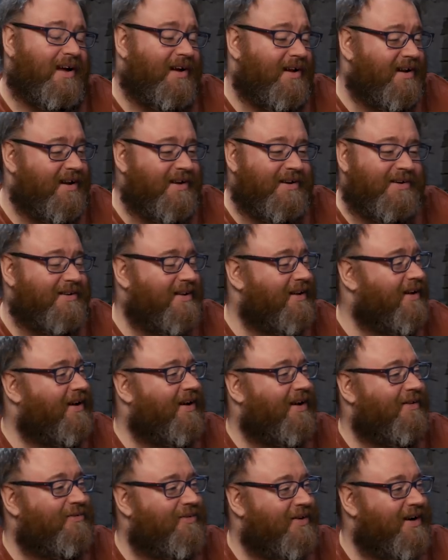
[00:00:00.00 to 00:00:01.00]
I like. I
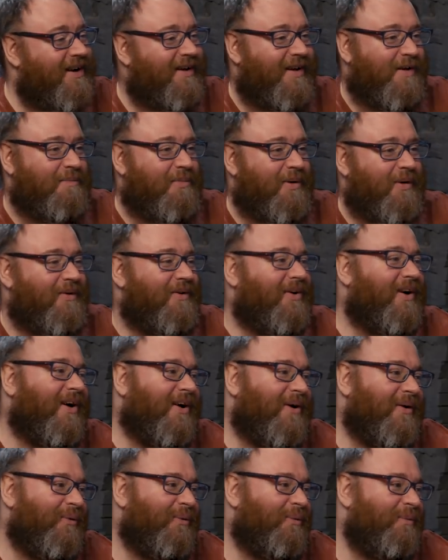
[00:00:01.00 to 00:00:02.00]
really like
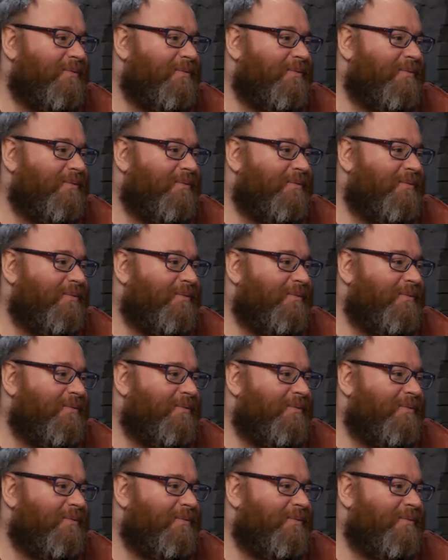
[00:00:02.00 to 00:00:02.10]
Pogo.